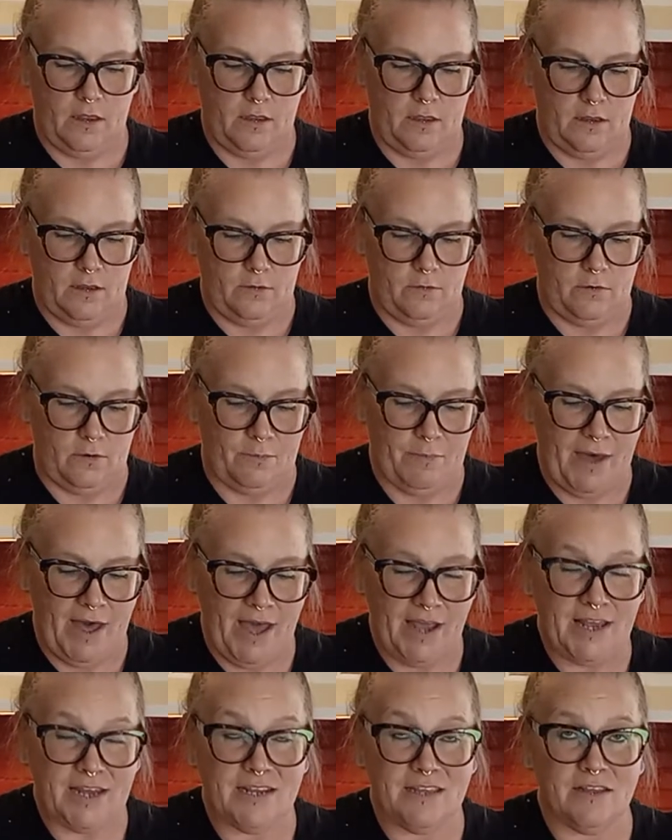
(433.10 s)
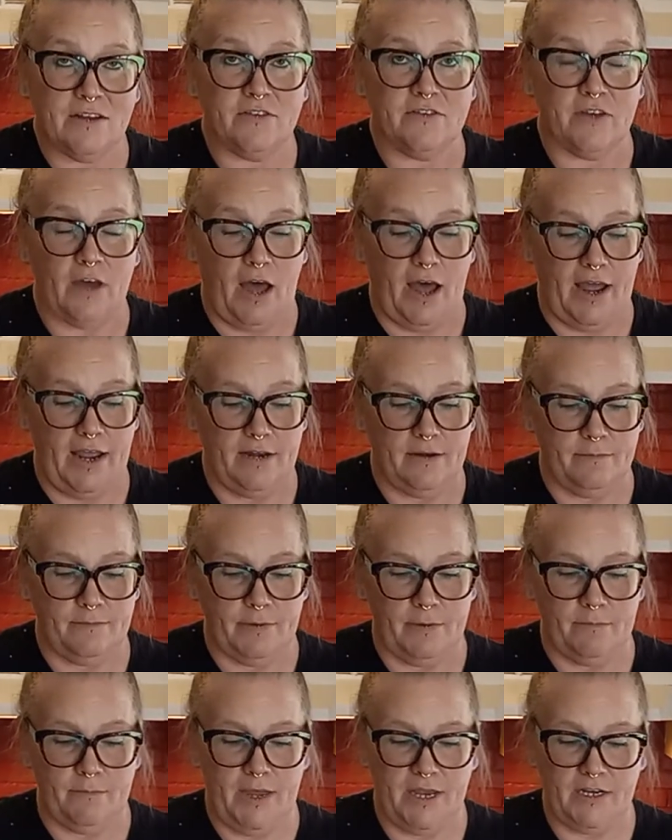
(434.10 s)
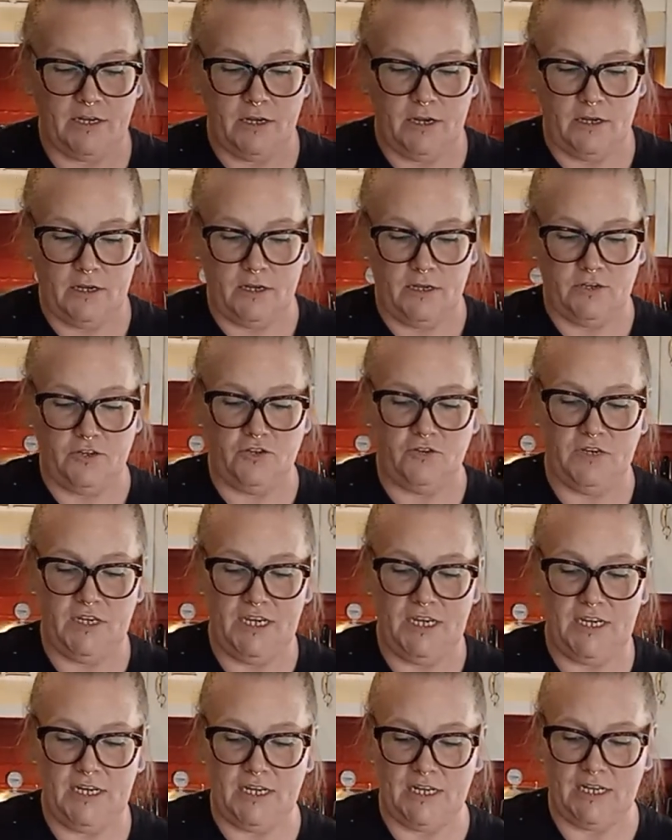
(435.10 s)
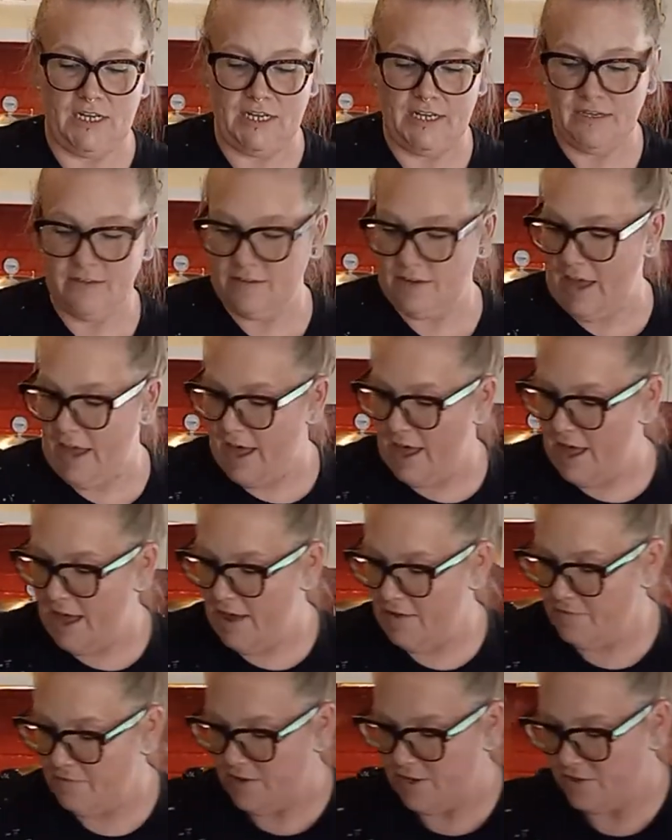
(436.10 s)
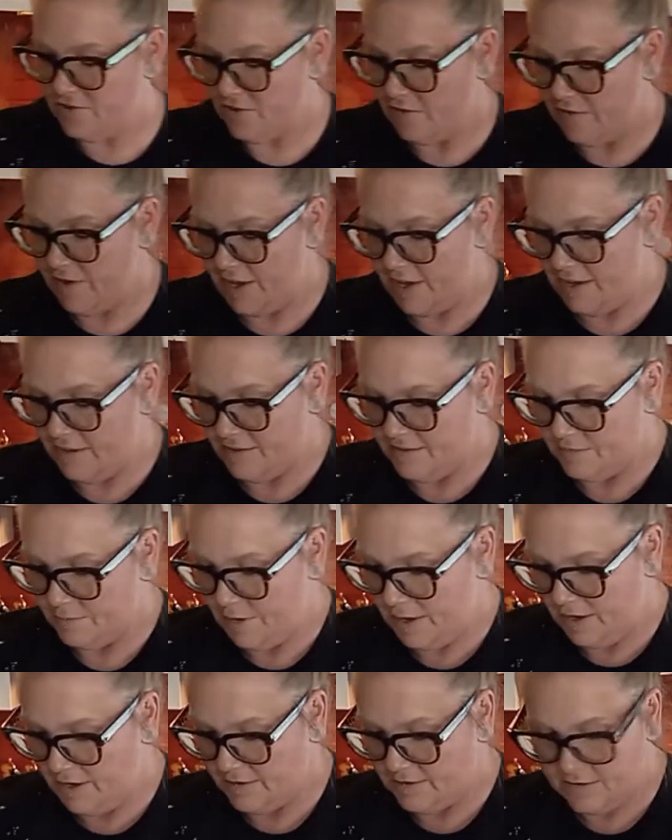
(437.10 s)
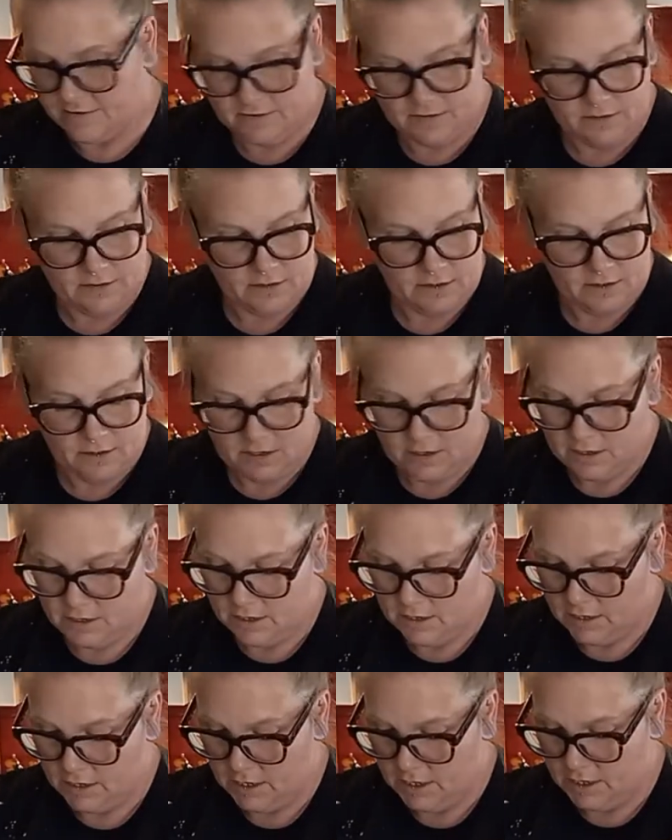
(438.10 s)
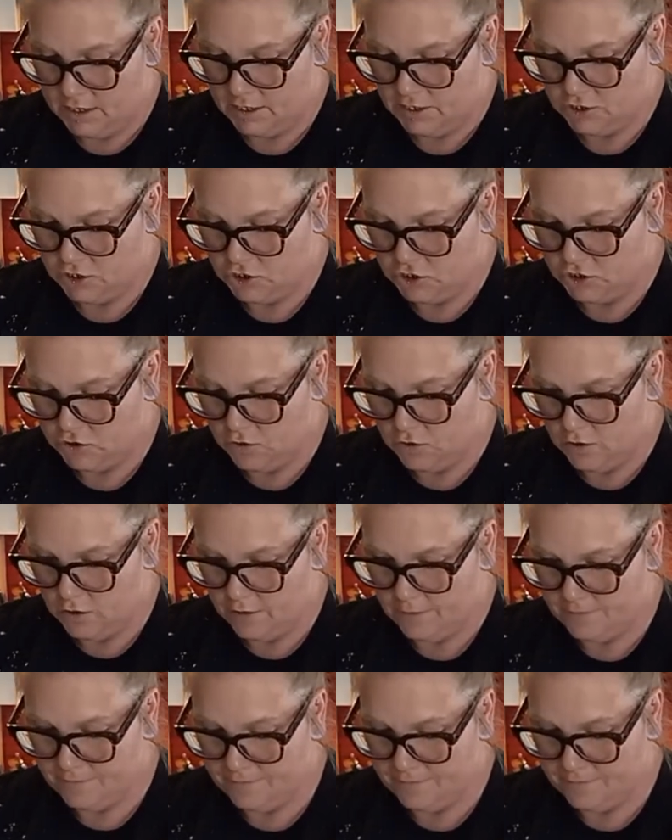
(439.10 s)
And you want to pack it in there tight, but because you need at least a 1/2 inch of head space in each jar.